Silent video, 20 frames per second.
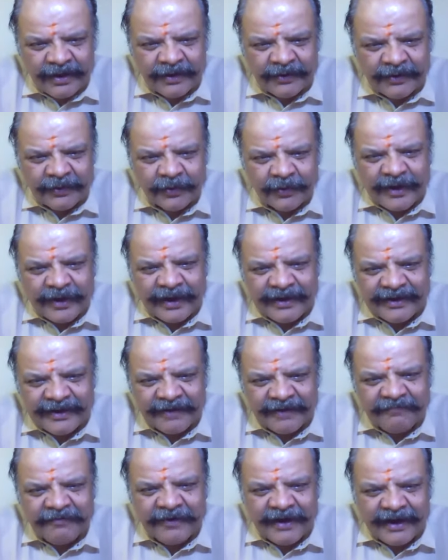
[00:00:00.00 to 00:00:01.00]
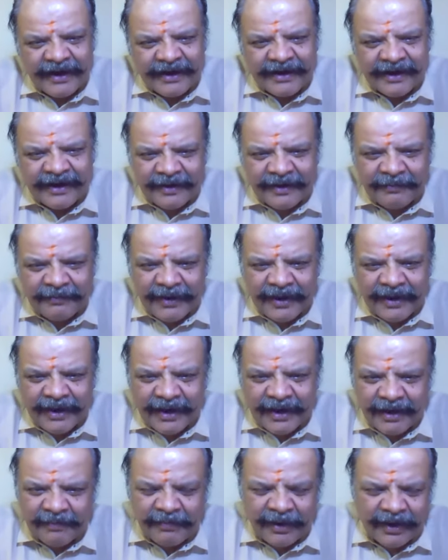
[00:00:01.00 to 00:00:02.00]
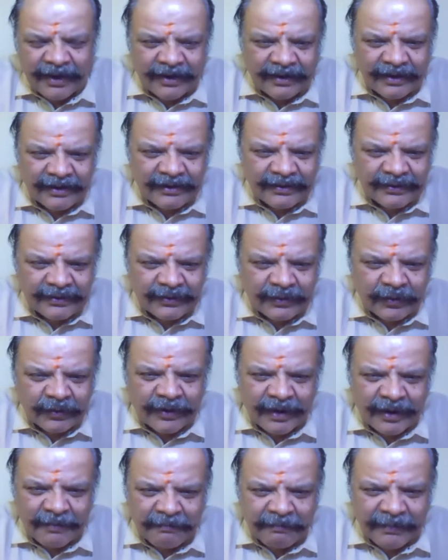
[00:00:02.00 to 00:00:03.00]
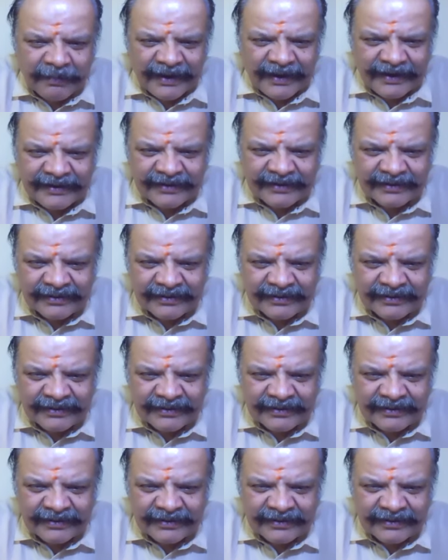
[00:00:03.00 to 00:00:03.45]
you can definitely be able to complete